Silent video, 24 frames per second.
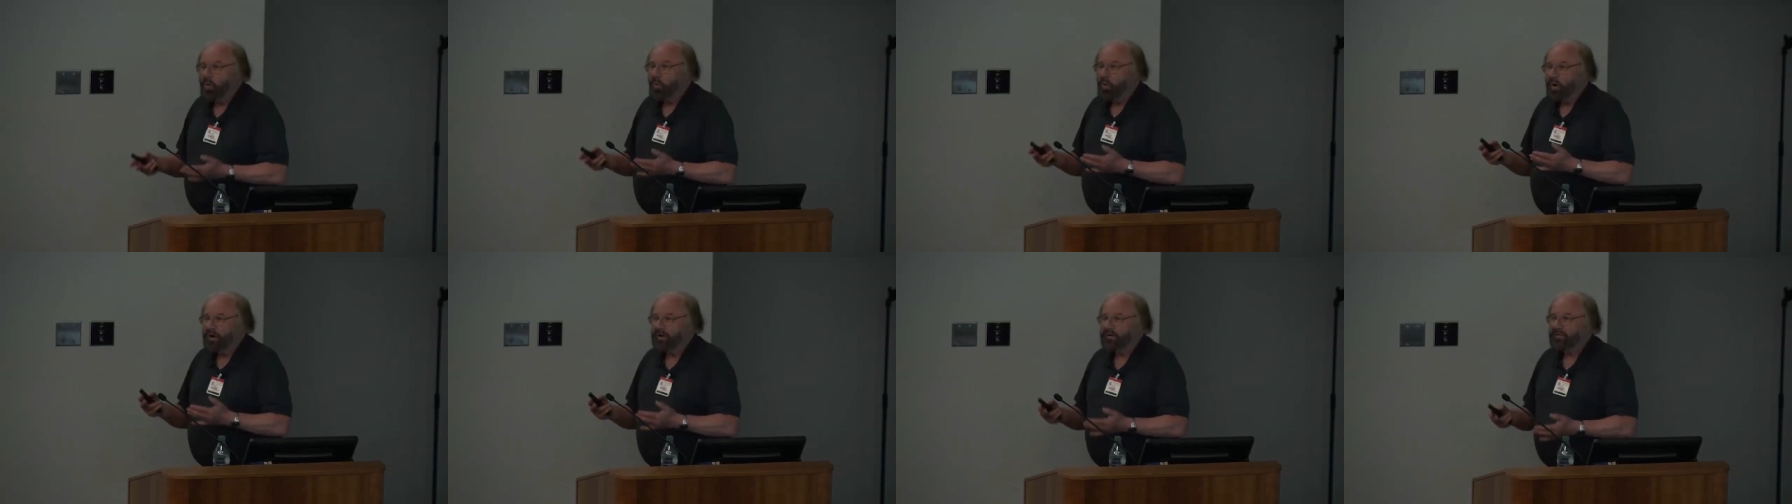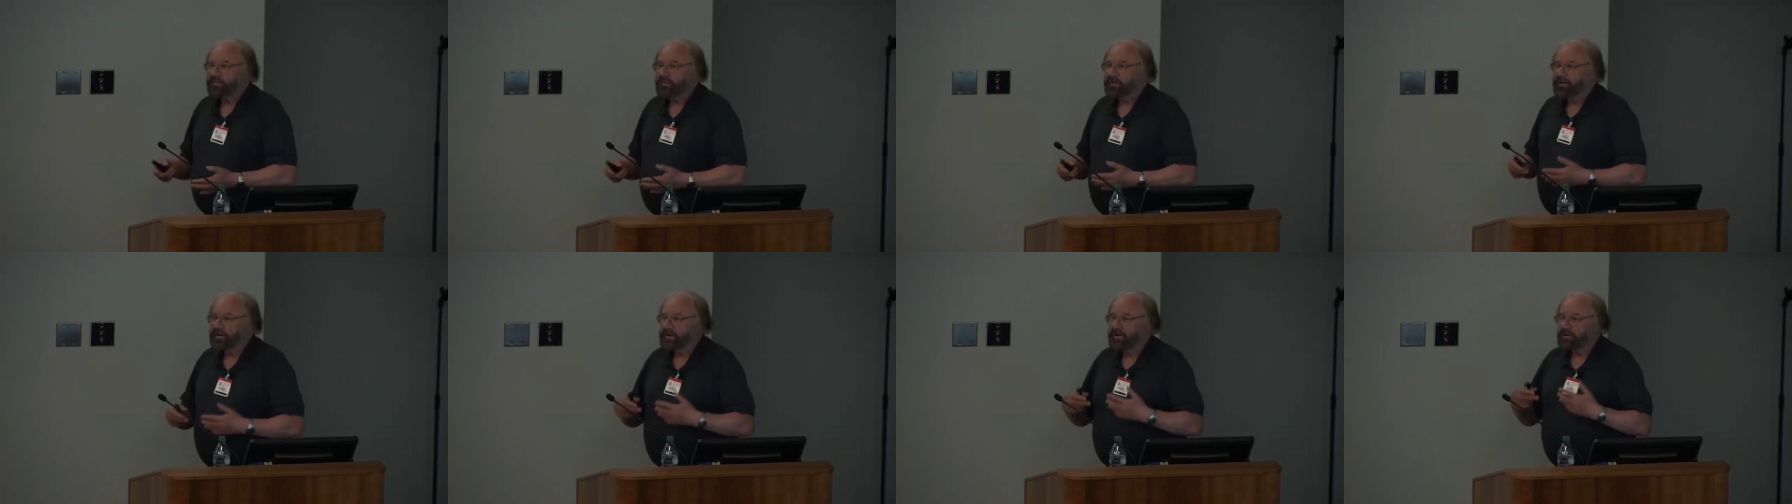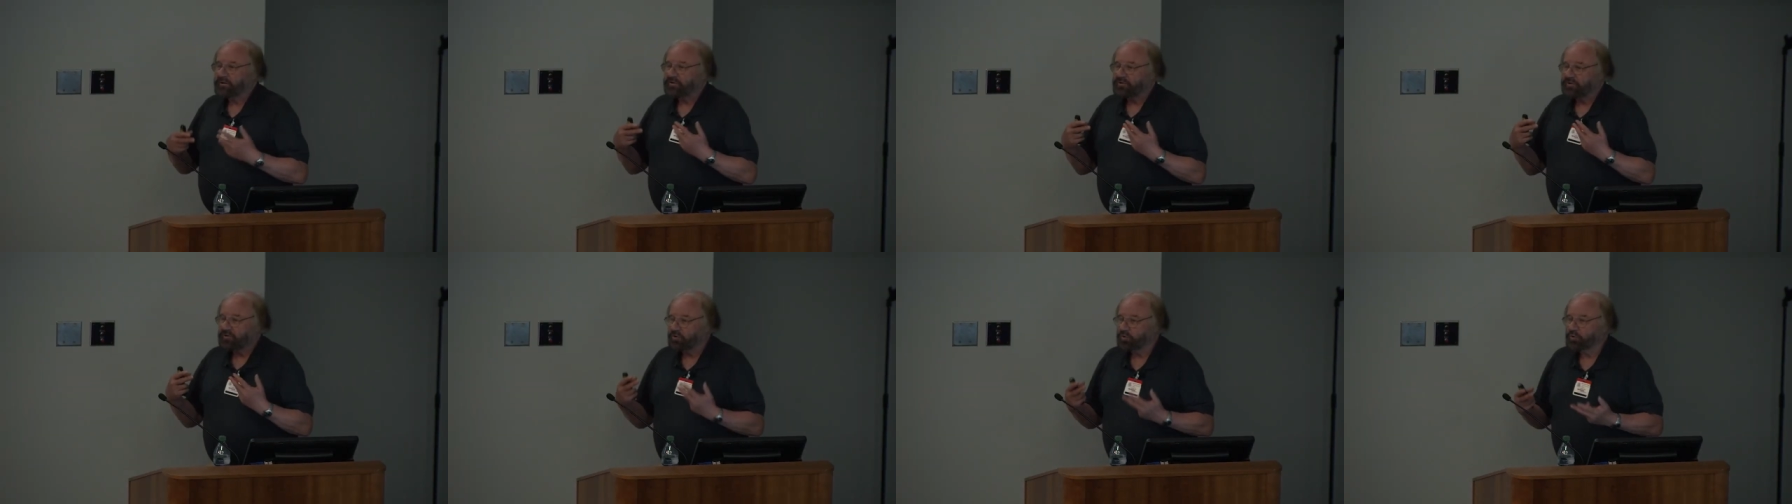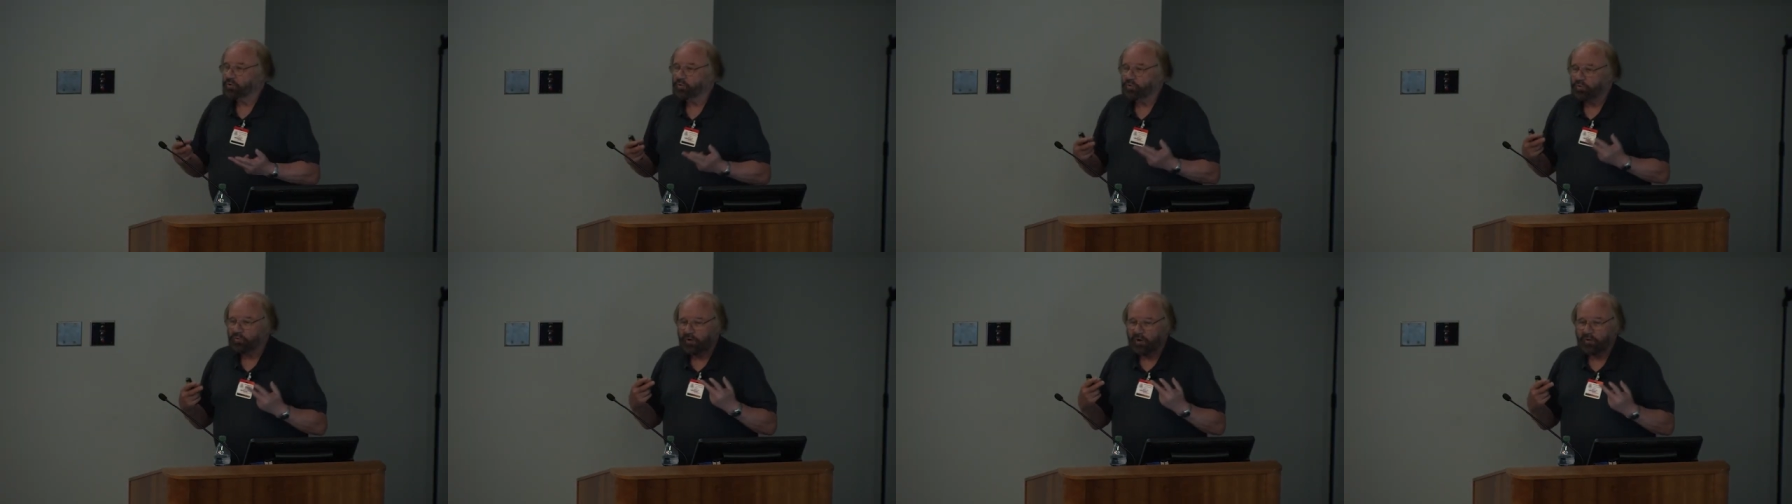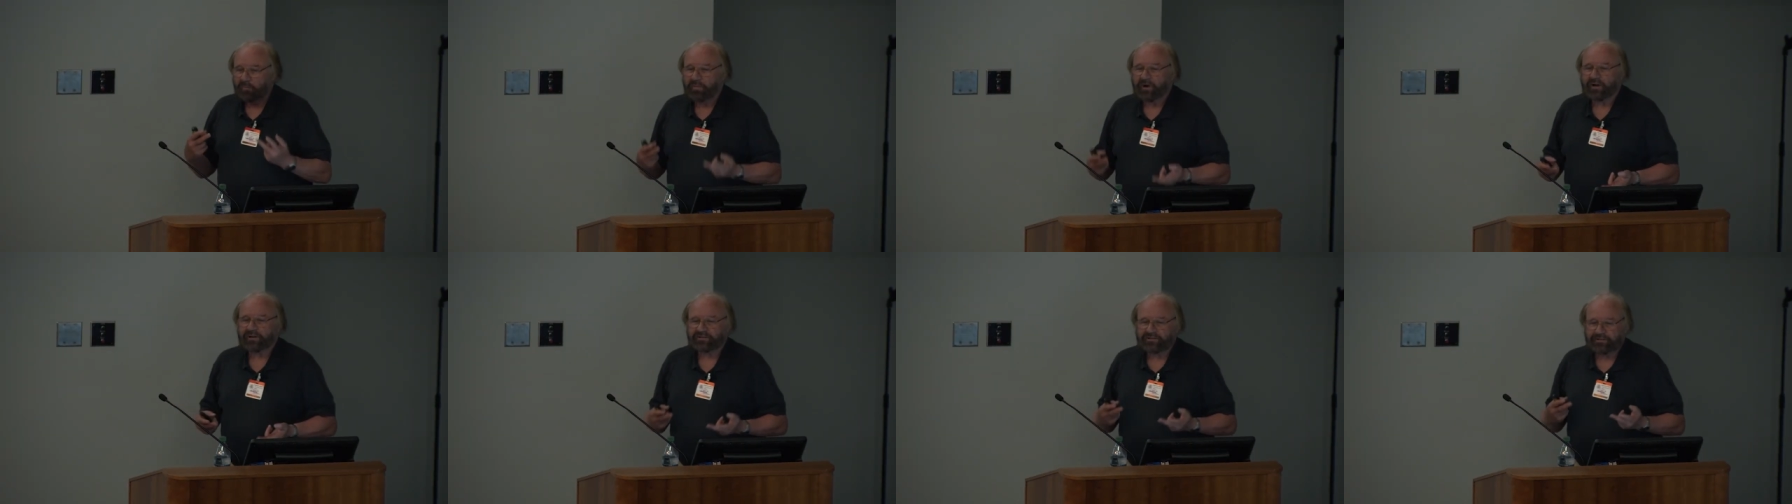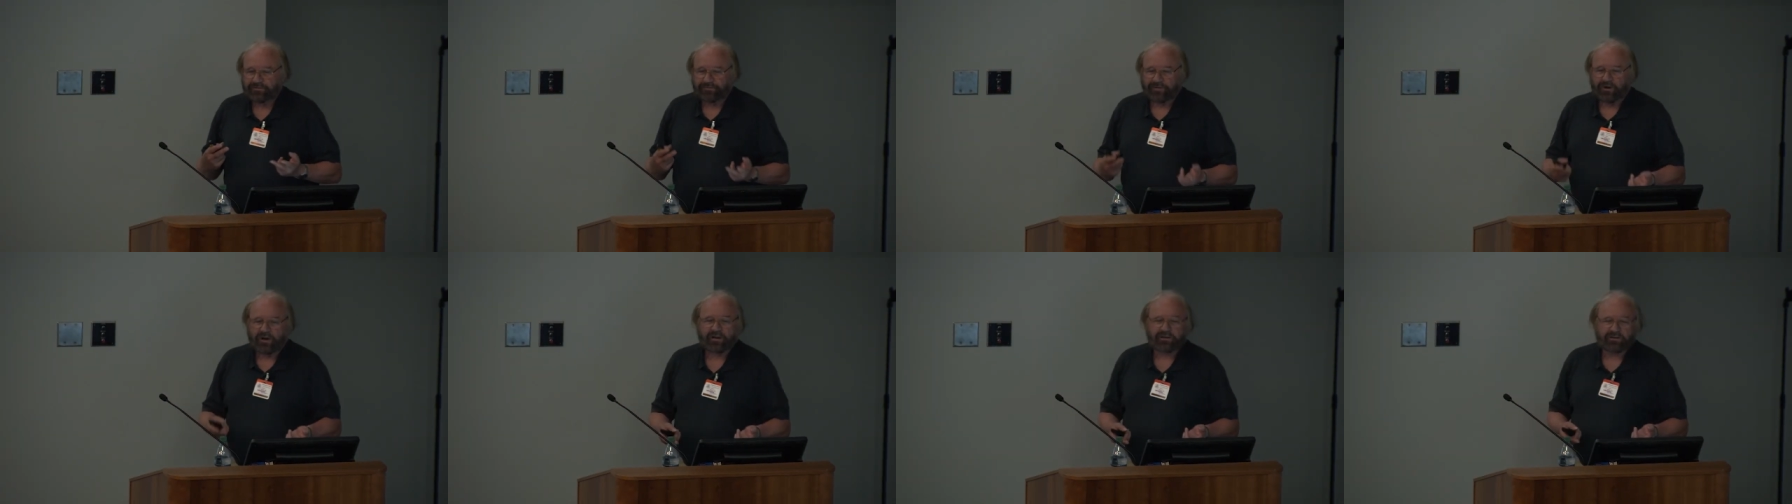one of the two
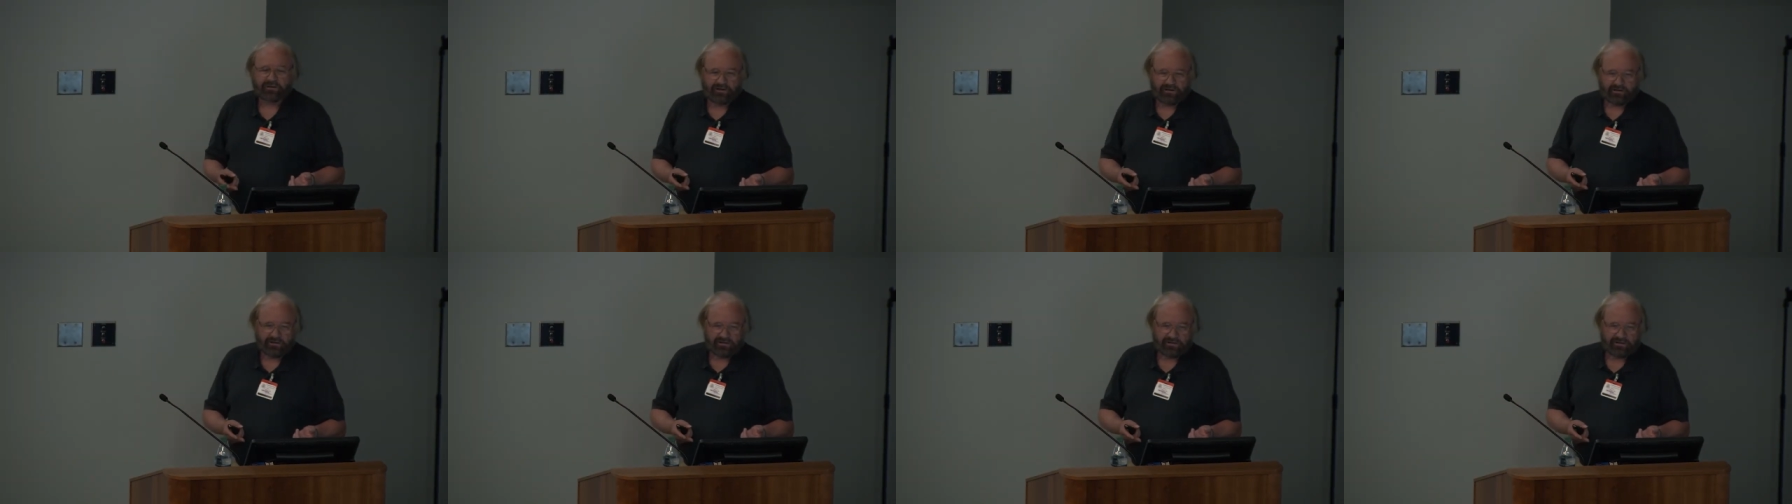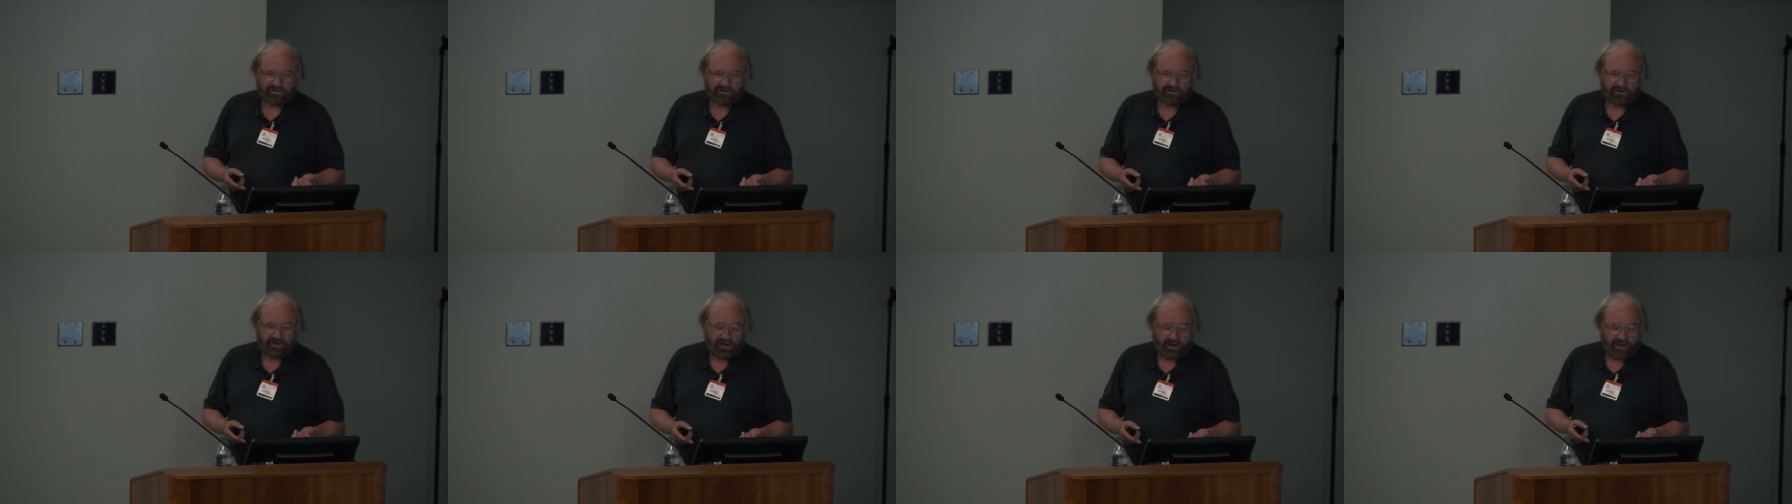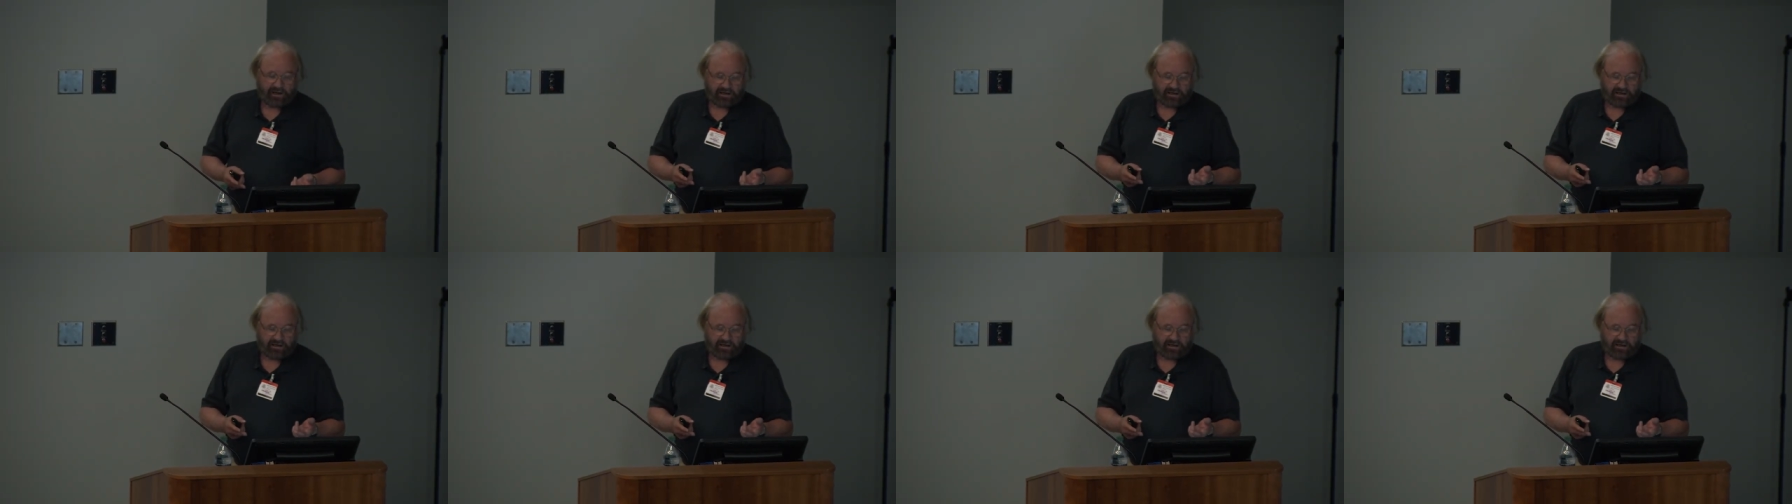robust findings